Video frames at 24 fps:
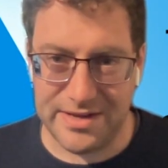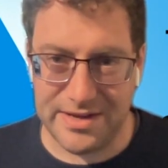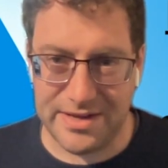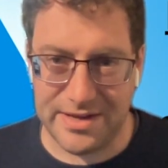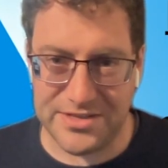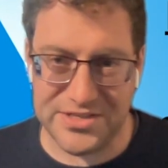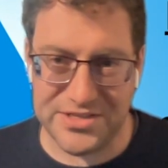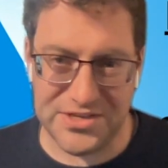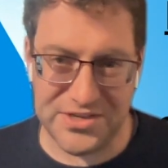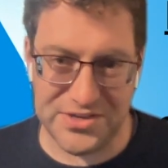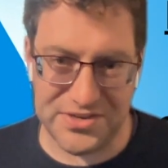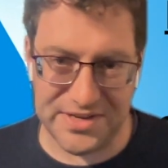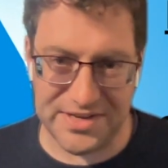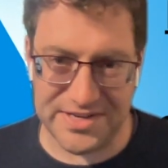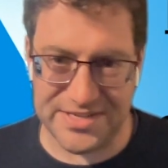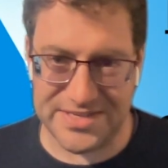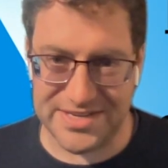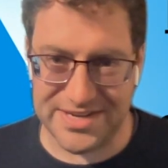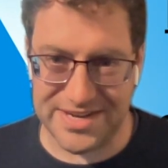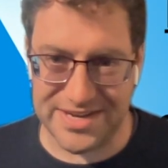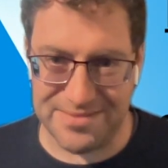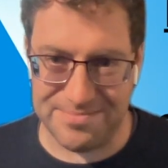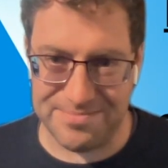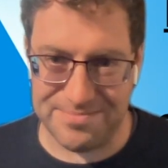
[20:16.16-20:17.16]
I'll see you next
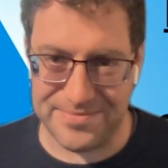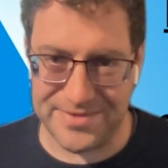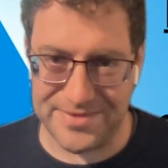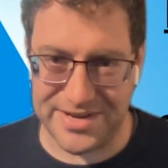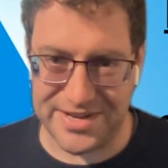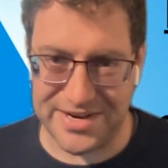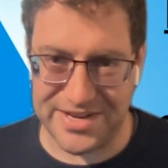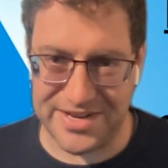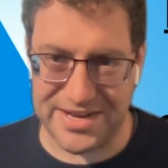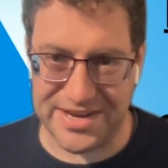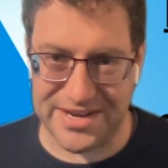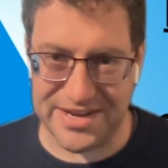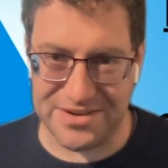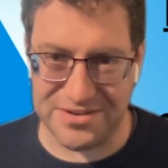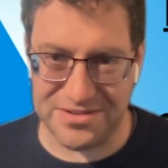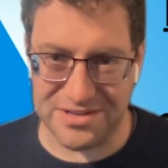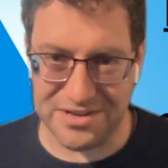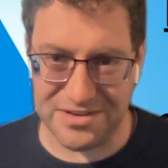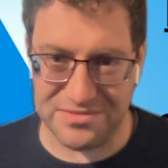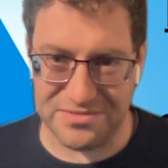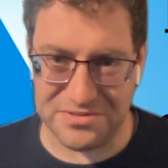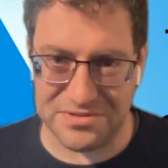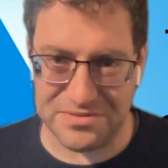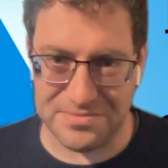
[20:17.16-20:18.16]
time on a higher
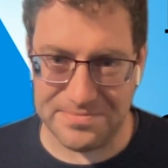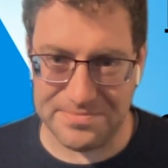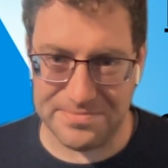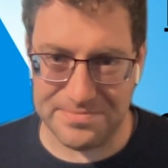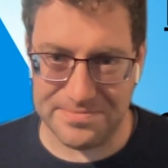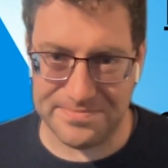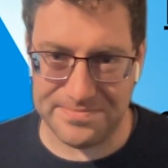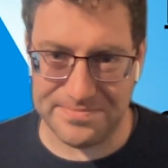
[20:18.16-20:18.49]
level.